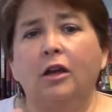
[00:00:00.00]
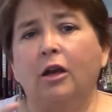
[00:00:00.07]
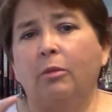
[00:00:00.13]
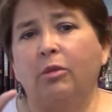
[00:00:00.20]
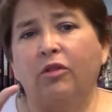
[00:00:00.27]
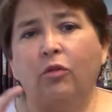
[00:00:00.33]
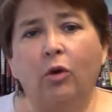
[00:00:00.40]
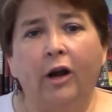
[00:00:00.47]

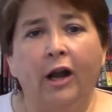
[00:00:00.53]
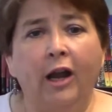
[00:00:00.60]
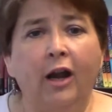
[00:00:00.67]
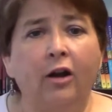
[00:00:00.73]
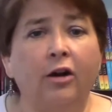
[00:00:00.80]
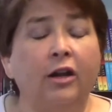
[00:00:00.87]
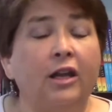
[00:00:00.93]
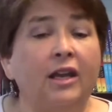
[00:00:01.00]
before
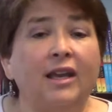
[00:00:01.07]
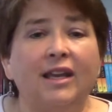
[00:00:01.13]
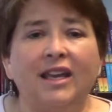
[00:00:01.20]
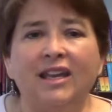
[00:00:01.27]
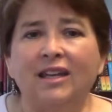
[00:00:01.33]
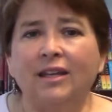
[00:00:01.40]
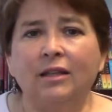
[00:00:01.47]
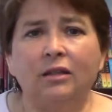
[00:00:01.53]
Herod
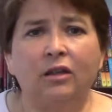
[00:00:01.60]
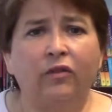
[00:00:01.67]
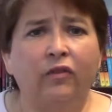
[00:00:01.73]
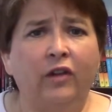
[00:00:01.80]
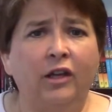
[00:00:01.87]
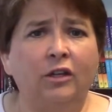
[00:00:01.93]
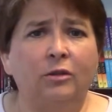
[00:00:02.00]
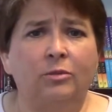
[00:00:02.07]
he didn't
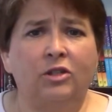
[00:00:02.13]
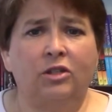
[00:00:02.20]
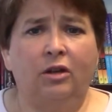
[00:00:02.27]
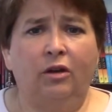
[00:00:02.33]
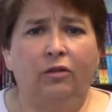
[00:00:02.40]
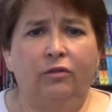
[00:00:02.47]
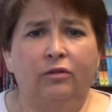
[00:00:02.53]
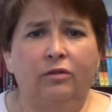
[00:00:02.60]
defend
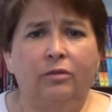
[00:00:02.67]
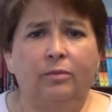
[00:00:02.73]
himself,